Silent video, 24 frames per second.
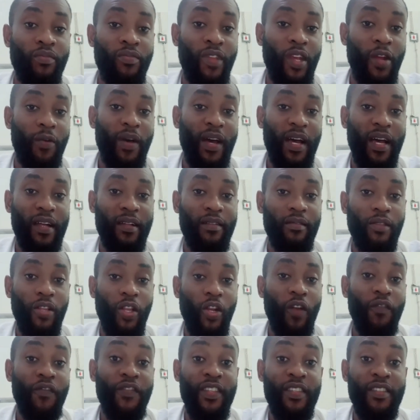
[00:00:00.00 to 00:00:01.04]
There are a
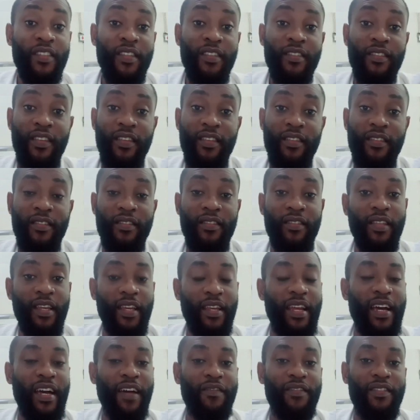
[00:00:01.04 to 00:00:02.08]
lot of diseases
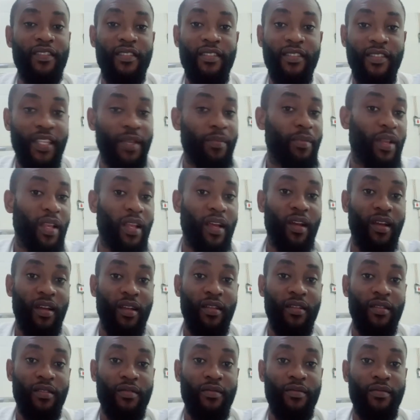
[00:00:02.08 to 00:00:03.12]
that have similar
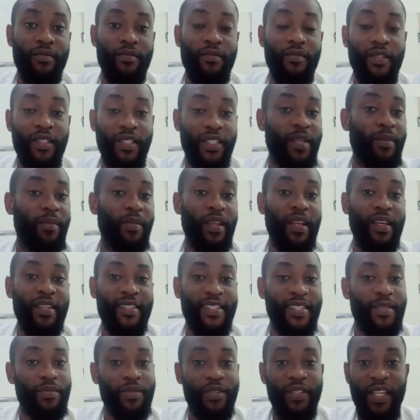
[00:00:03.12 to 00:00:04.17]

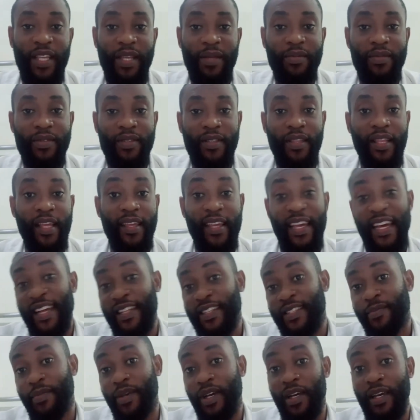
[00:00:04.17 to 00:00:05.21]
symptoms like
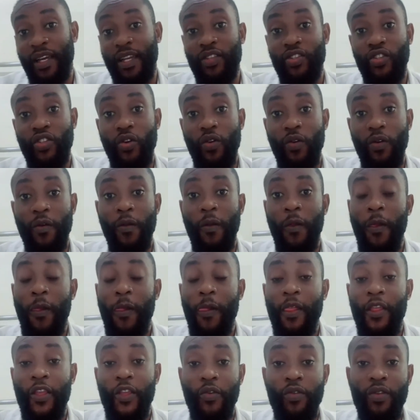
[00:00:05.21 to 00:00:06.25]
asthma, and so
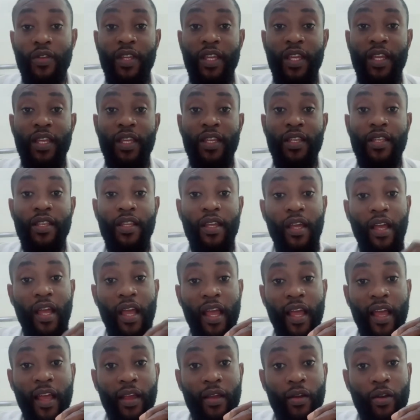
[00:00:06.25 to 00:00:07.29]
you need
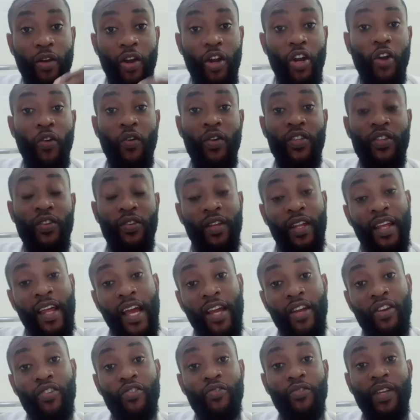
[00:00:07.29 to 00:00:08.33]
a concrete or an
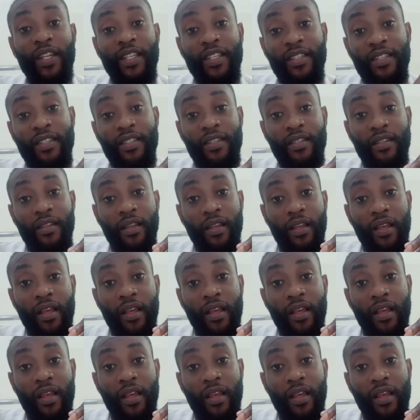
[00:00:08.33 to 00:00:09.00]
accurate